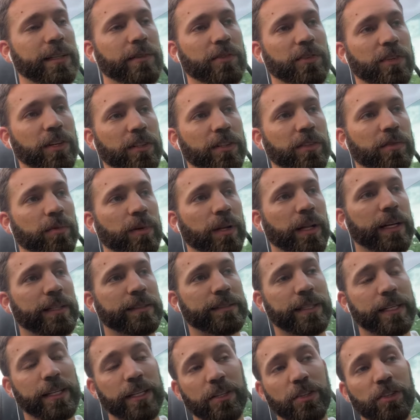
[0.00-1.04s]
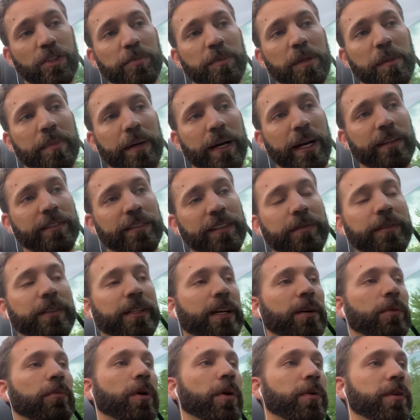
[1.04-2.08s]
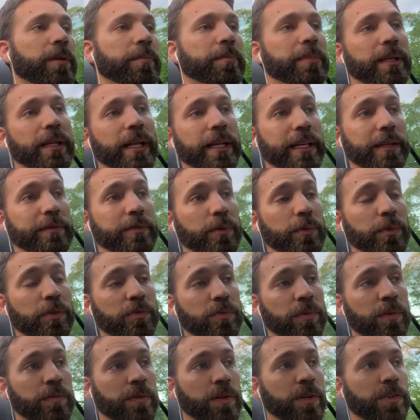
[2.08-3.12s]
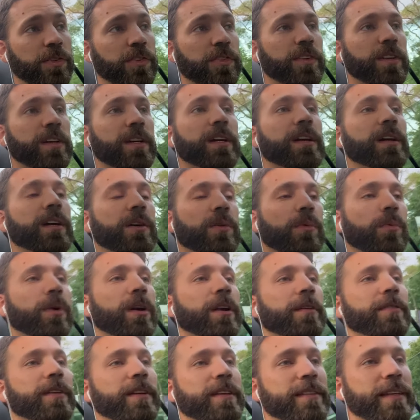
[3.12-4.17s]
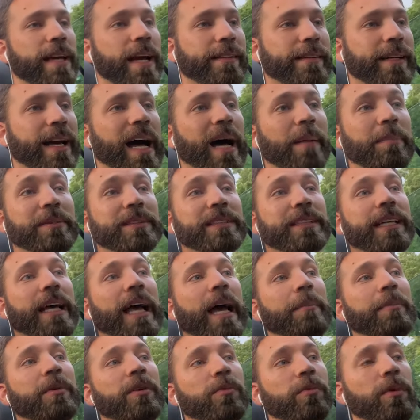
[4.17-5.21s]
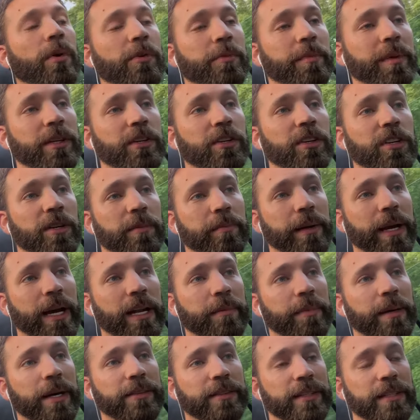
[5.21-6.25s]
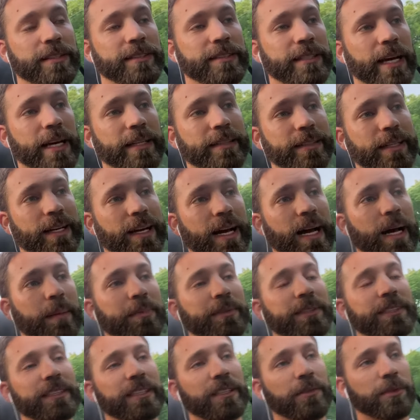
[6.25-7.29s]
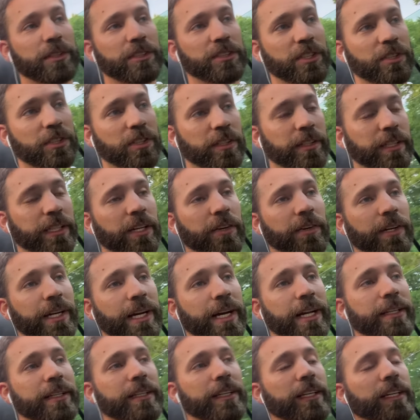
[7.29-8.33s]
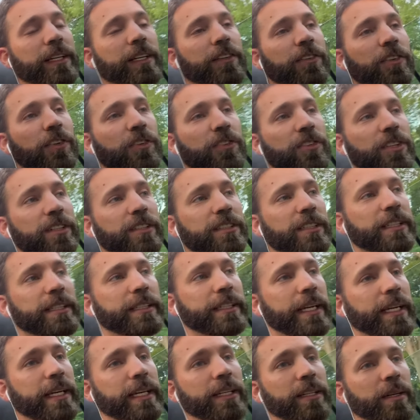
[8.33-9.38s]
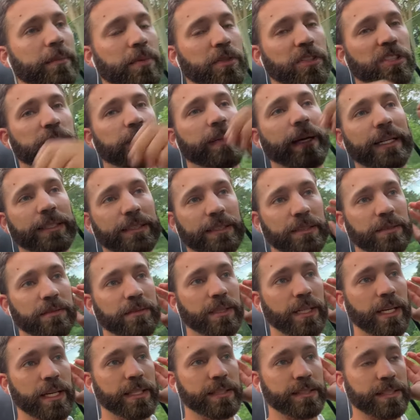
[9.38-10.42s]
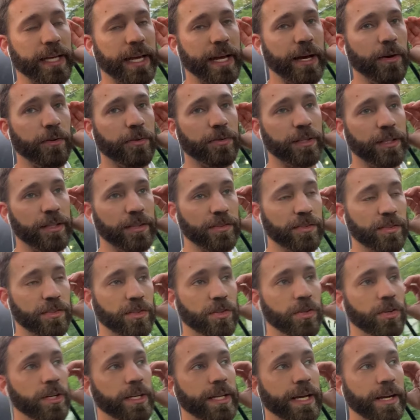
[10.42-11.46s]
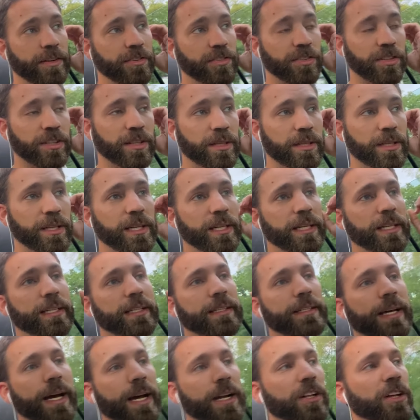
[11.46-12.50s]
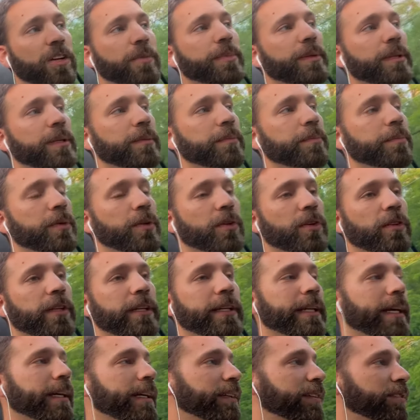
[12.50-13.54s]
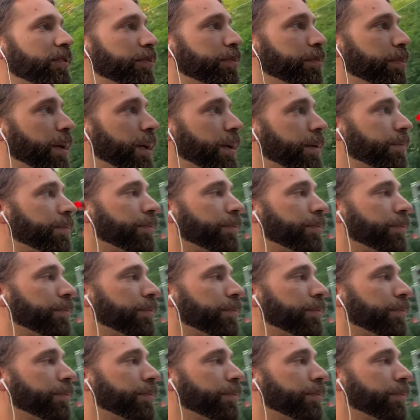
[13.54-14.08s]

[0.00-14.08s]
start to realize that it could be positive, and like what would it be like if it was reversed? What if the exact opposite happened? What would be good or bad about the exact opposite of what's currently going on? So you start to gain a perspective as how things could actually not all be purely negative, but